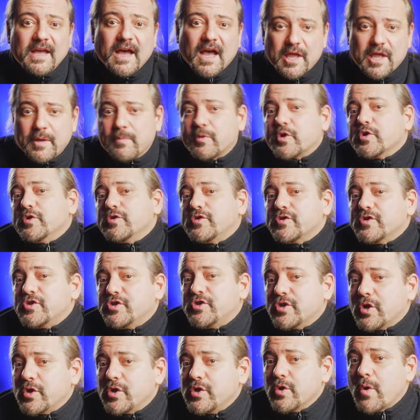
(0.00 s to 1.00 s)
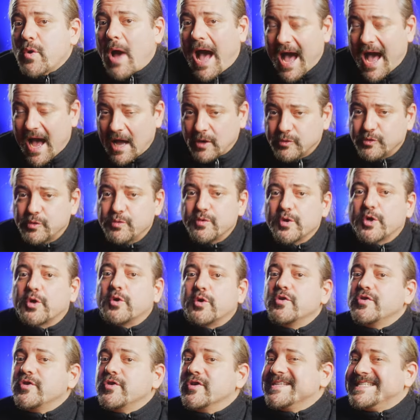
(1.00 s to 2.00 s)
I am going to show you how to
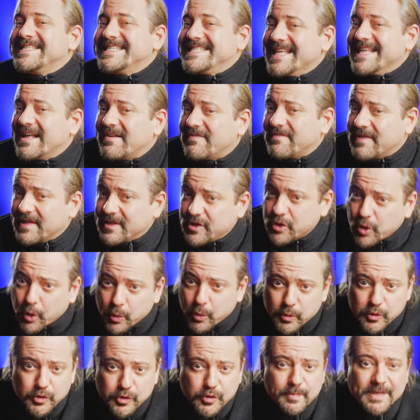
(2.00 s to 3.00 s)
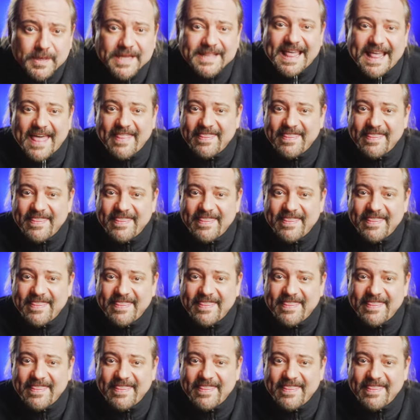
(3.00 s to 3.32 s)
record yourself at normal speed